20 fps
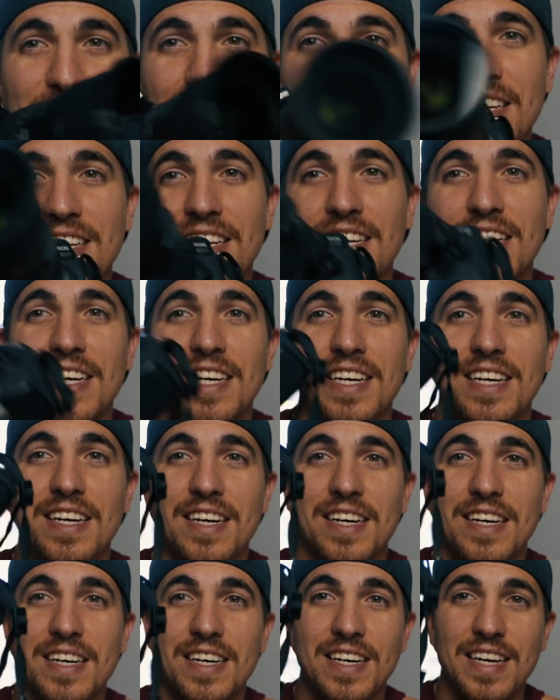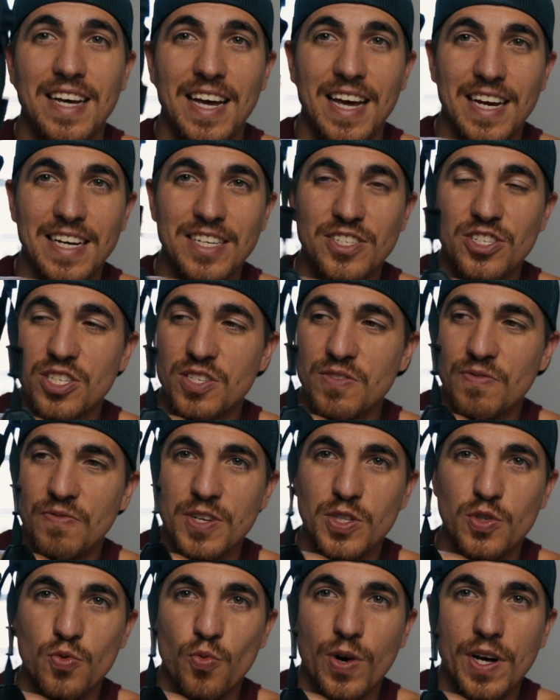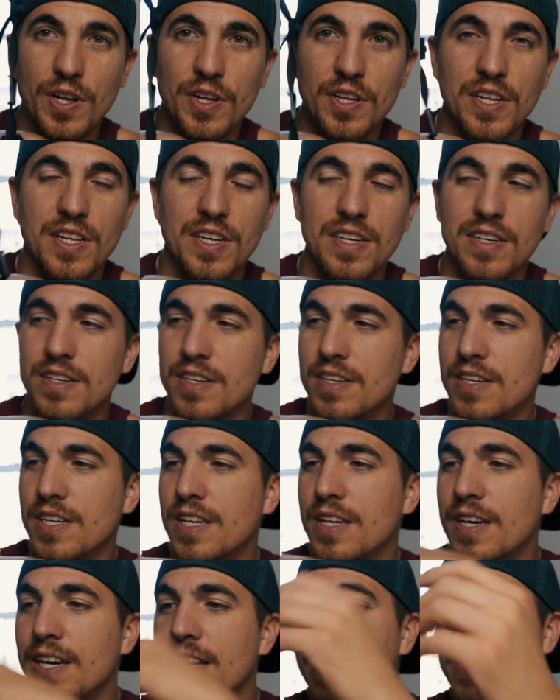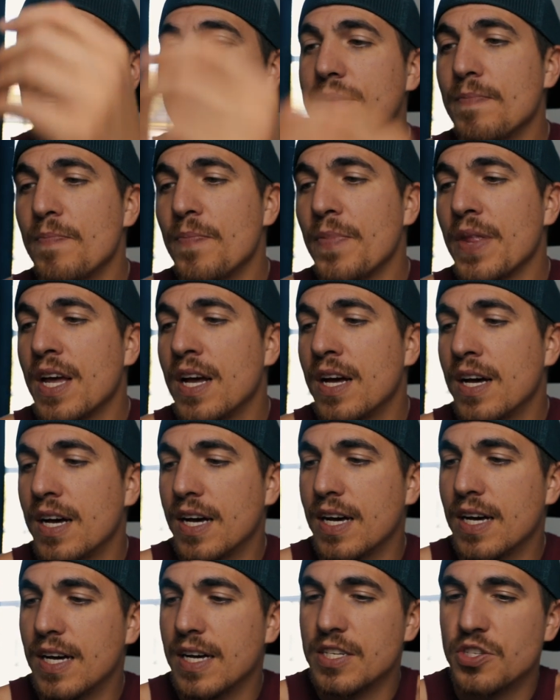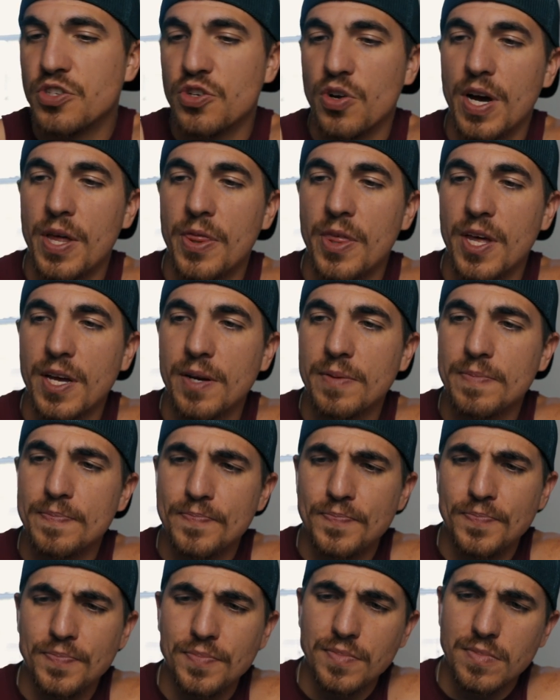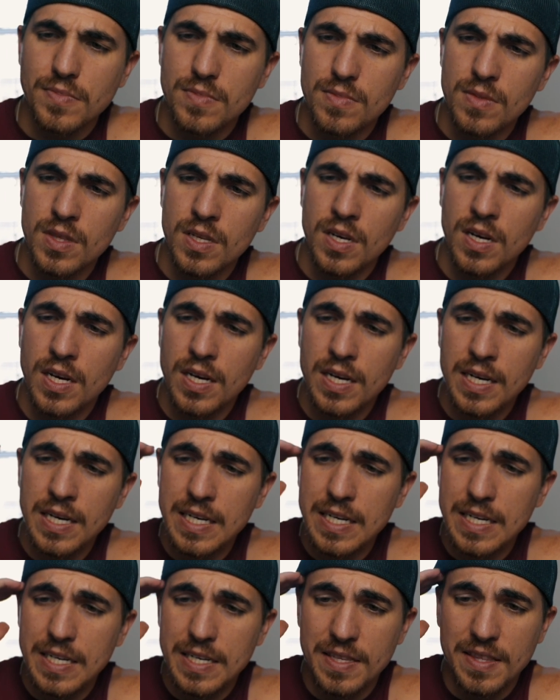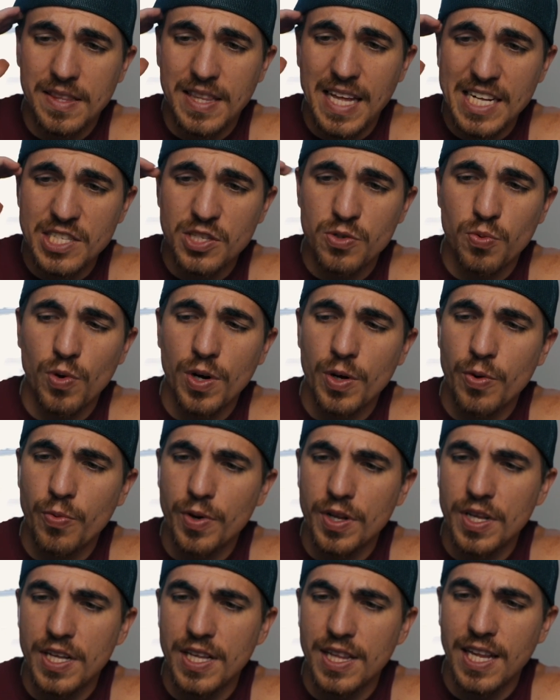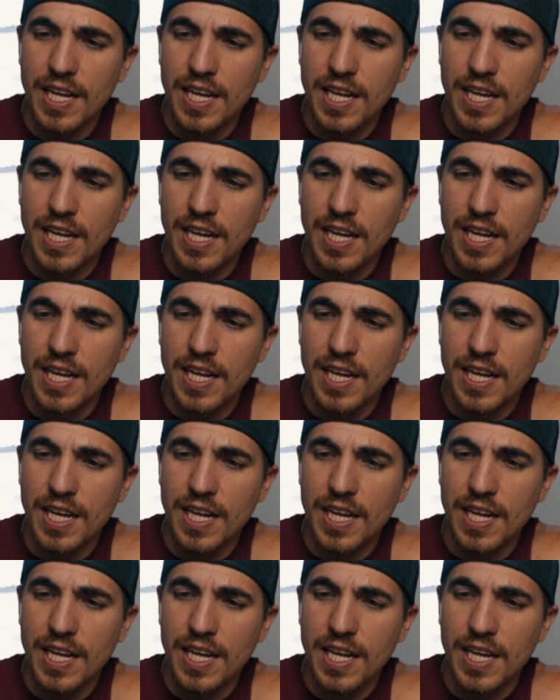hand uh, and it just fits well in the in the hand. Uh, so I think uh, that's what really